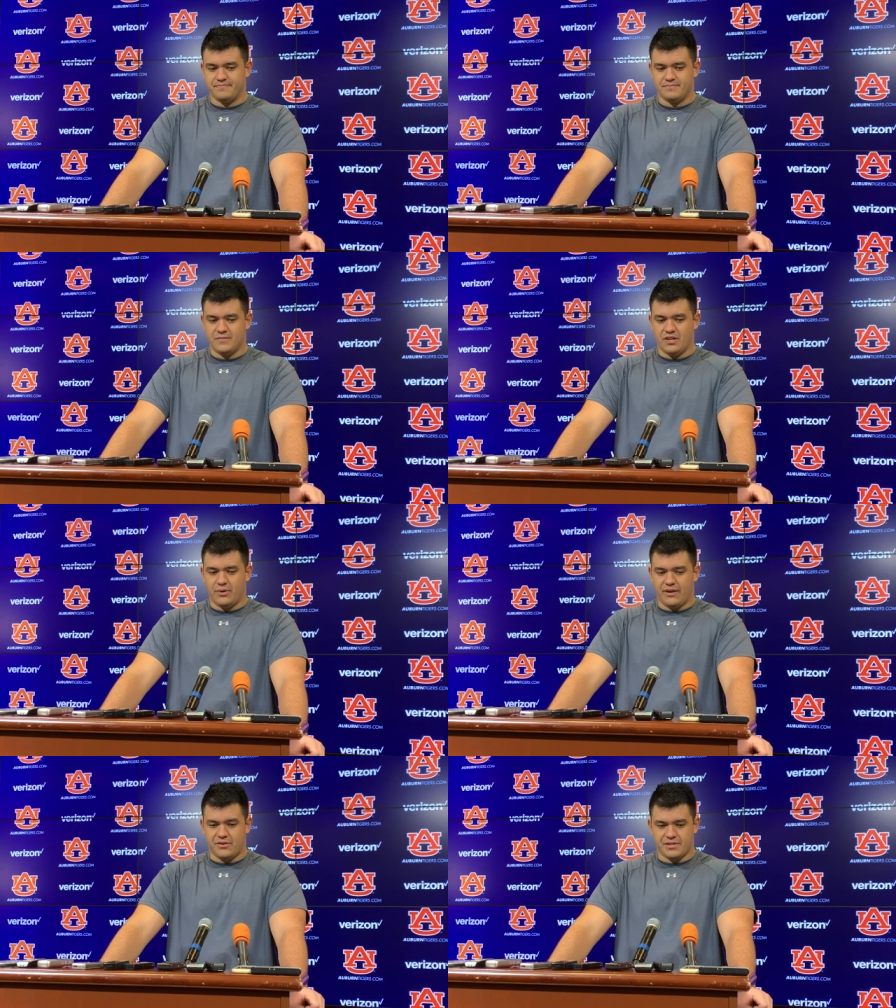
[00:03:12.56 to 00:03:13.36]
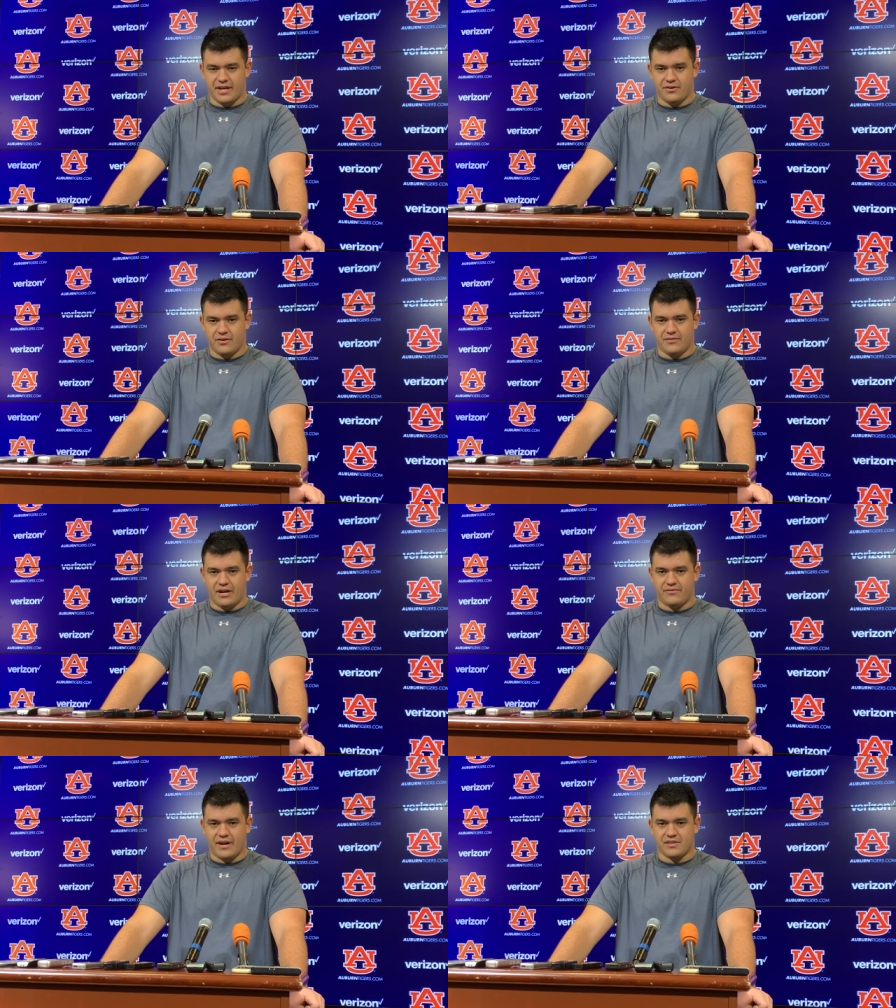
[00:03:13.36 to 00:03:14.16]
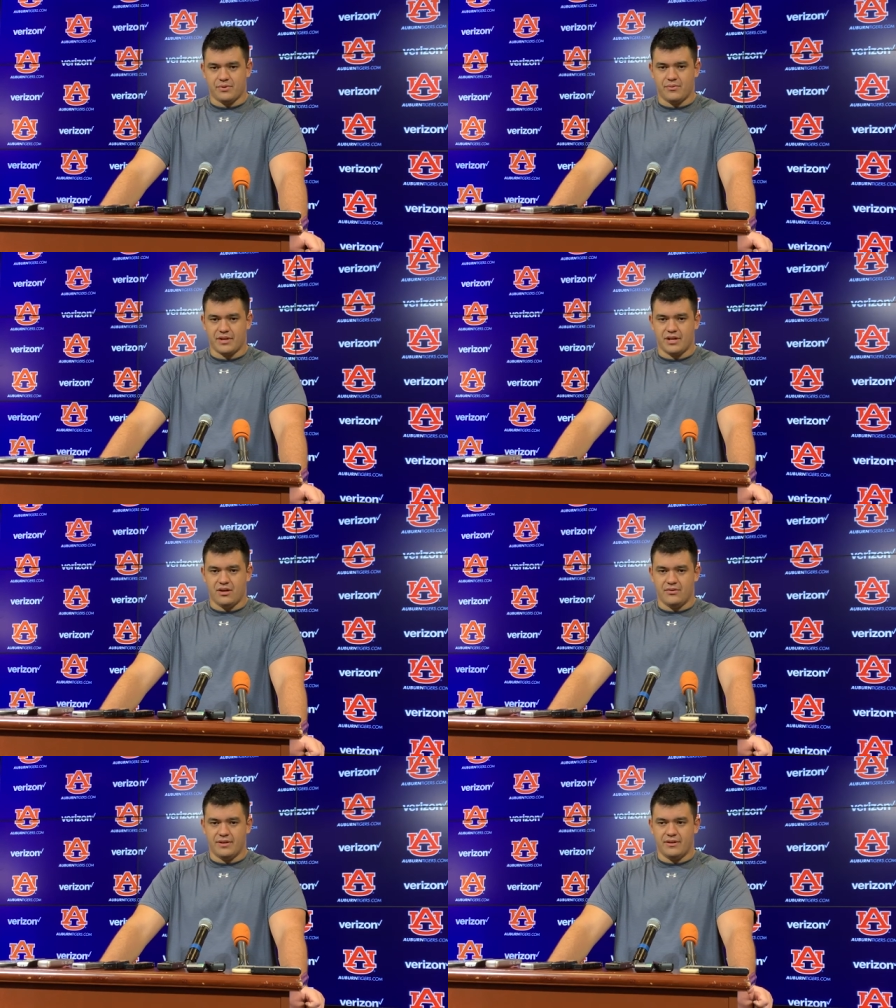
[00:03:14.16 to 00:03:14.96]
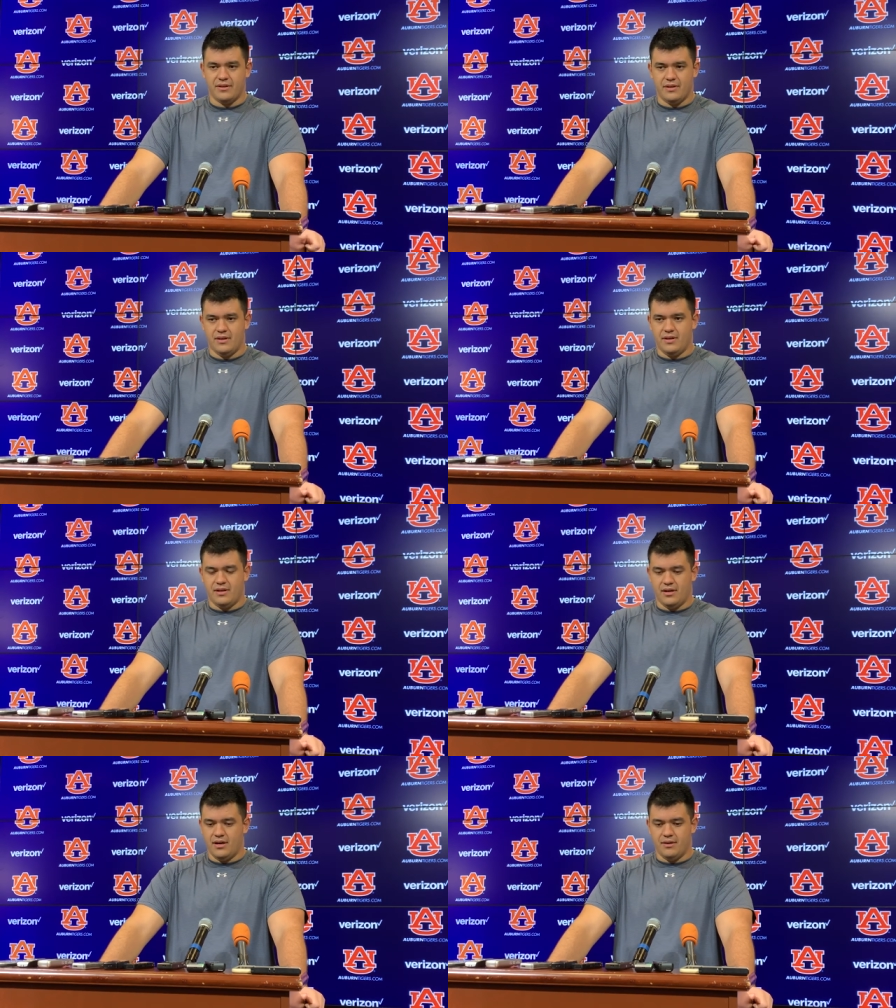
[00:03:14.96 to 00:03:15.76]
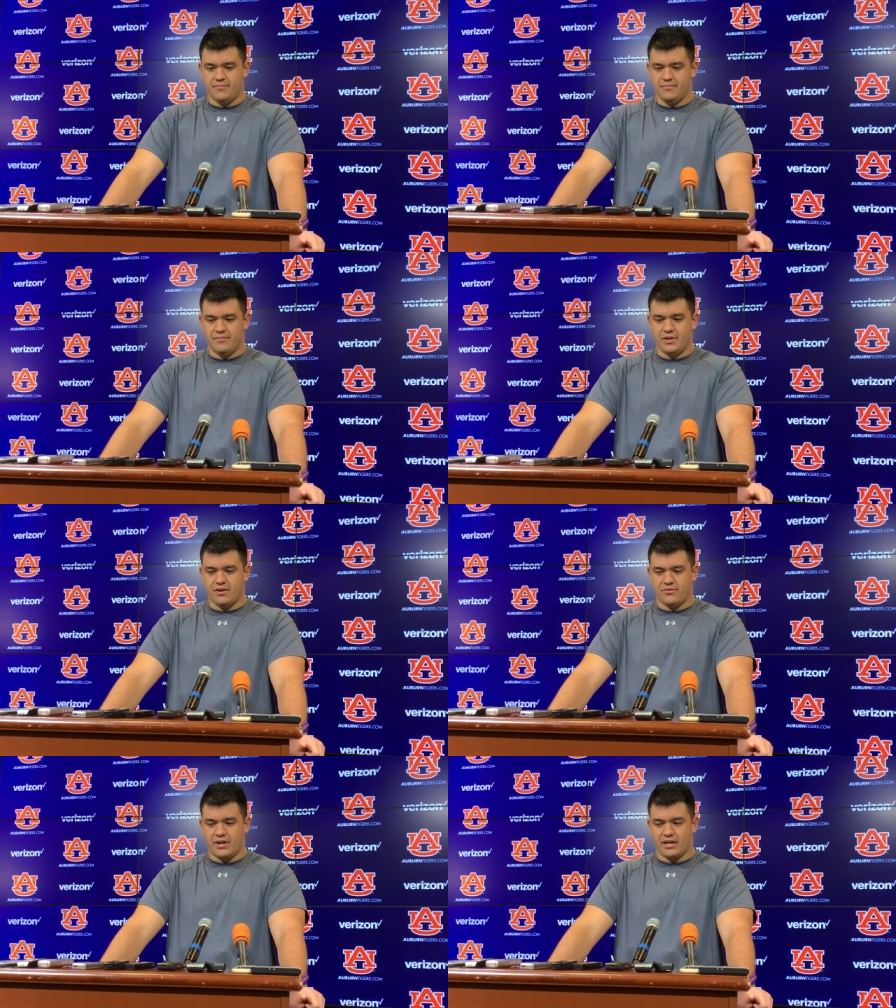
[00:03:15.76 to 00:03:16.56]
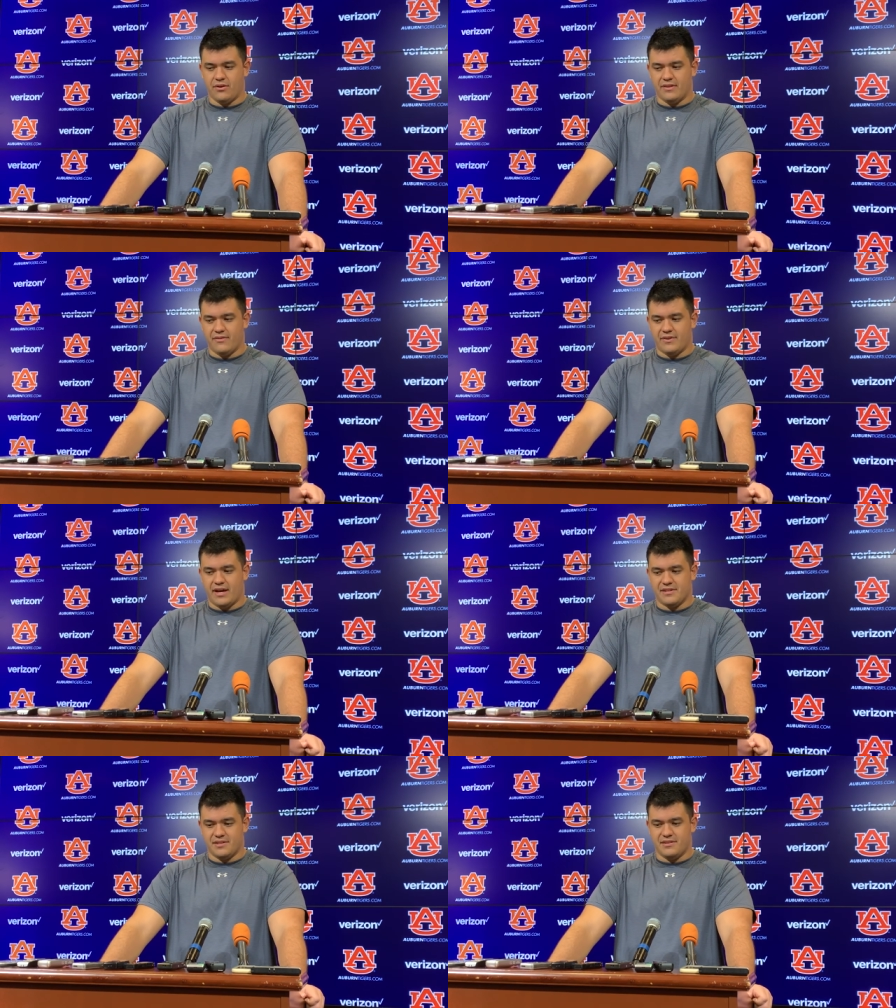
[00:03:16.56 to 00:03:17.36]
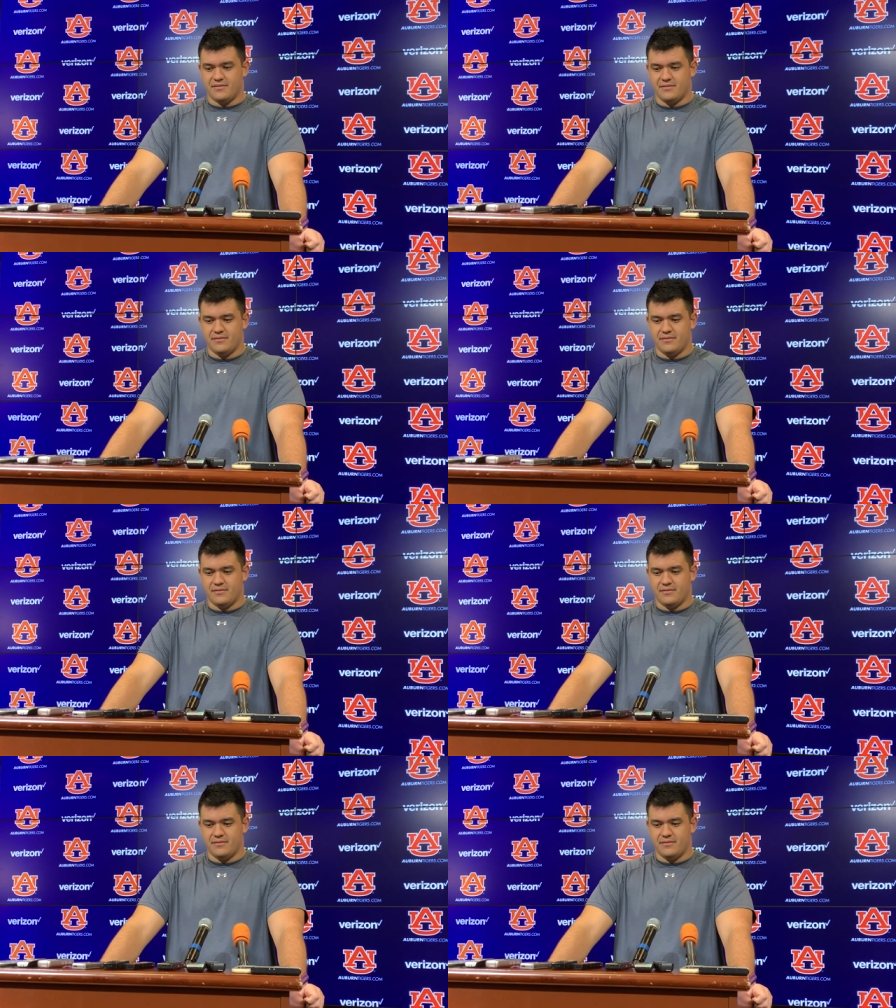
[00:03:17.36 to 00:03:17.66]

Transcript: you know, we have our standard of how fast we want to go, and um, you know, if we're not going that fast, then